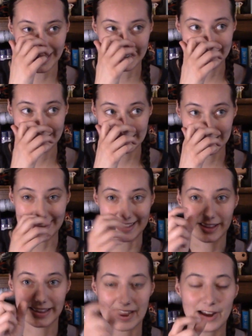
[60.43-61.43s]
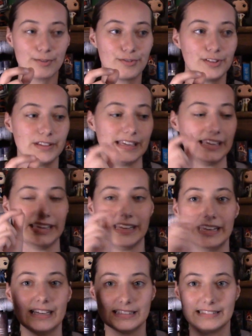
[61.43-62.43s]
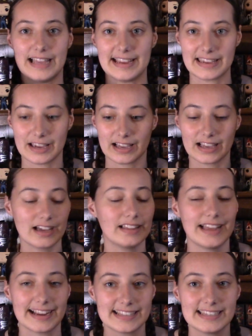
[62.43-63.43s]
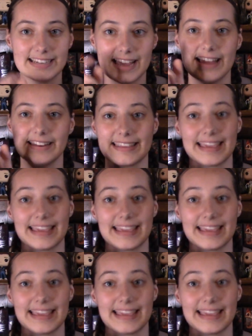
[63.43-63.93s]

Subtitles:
And it is, like, carefully, like, collected and